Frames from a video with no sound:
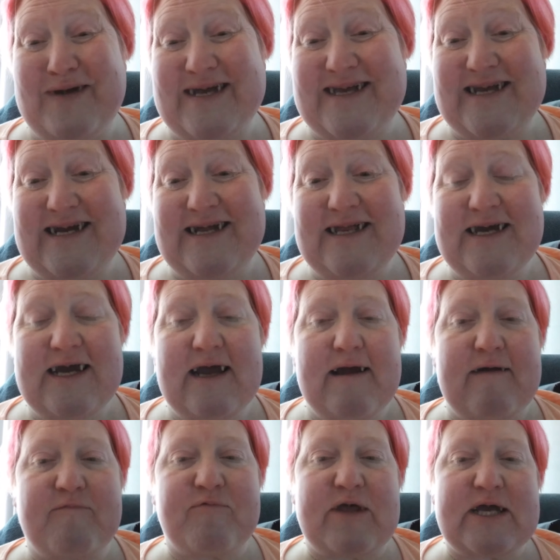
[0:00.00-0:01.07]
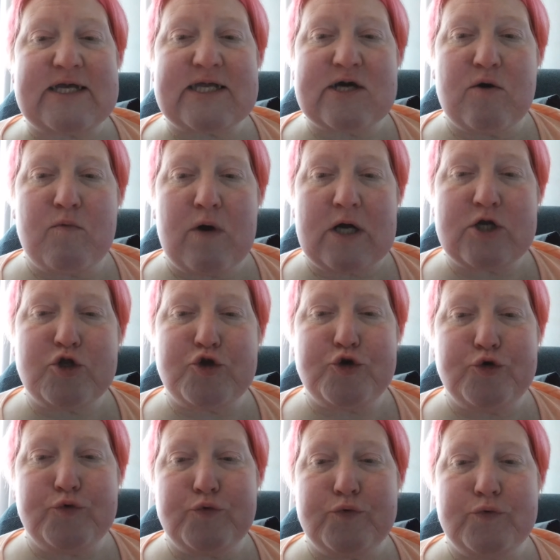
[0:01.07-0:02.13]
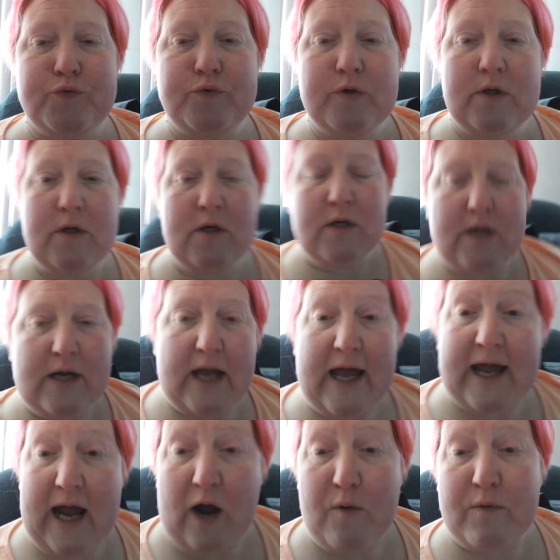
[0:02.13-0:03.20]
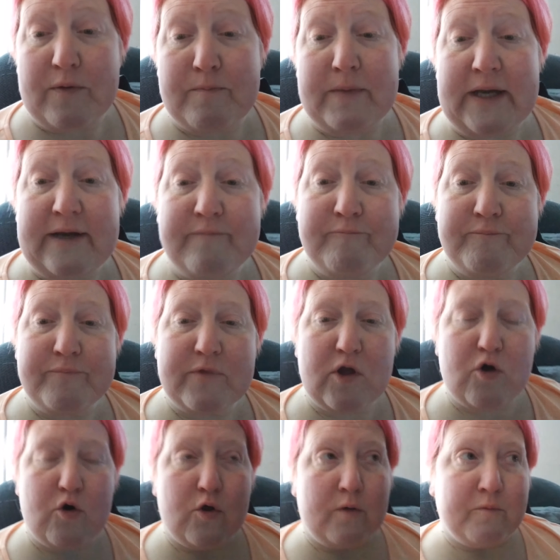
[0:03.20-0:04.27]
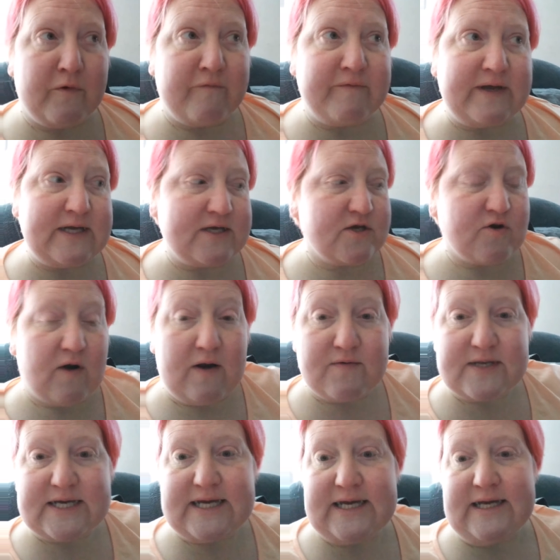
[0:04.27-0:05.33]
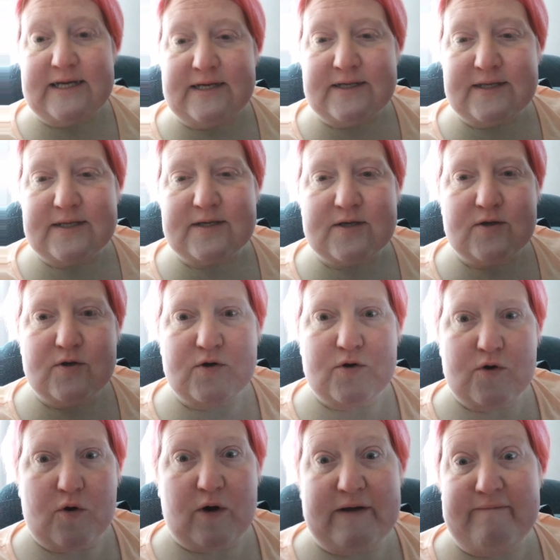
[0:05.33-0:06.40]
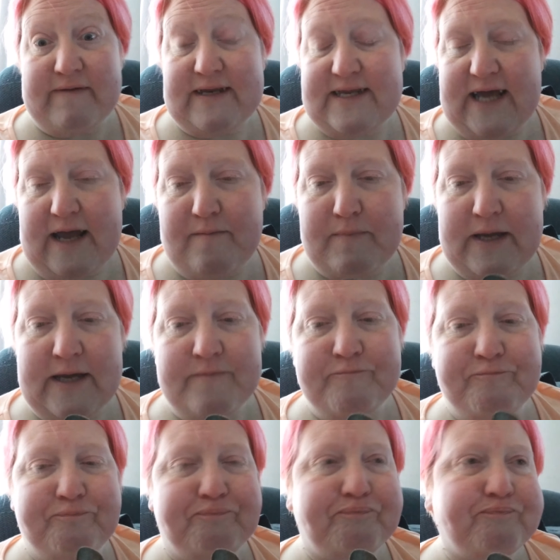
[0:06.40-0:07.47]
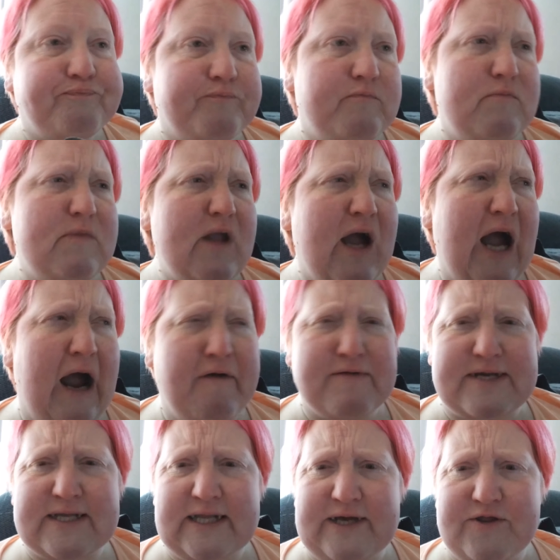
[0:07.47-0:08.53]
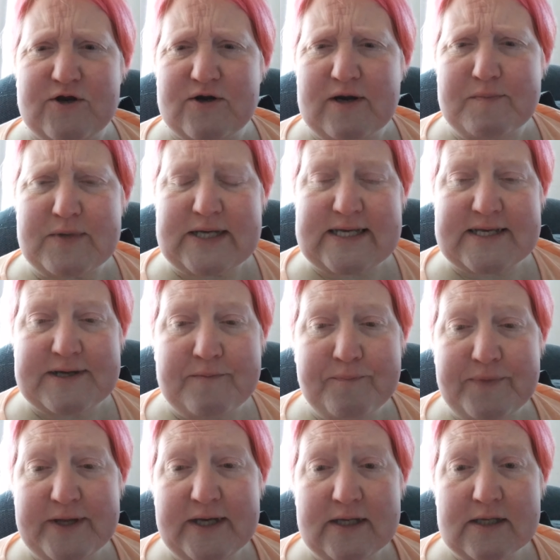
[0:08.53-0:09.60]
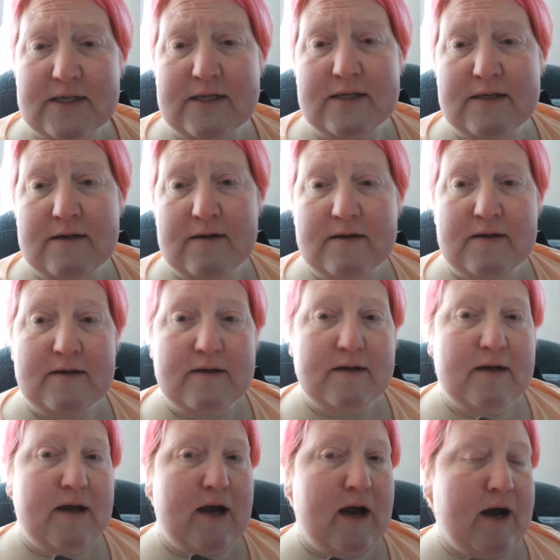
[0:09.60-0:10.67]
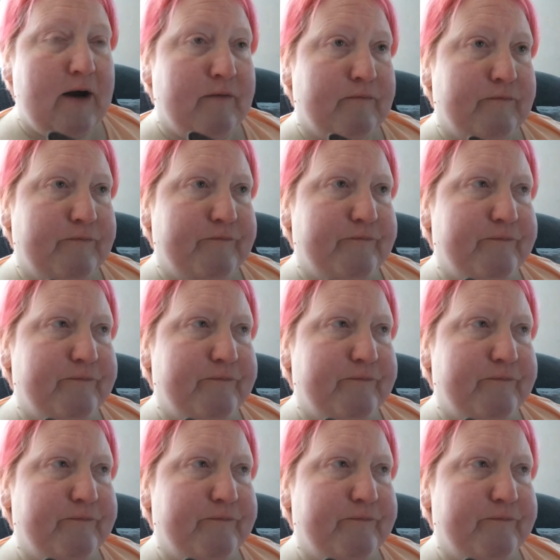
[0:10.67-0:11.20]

missing, if they still want to hang out with me, go to movies or out to eat, or even date me, obviously they're up to something. Um,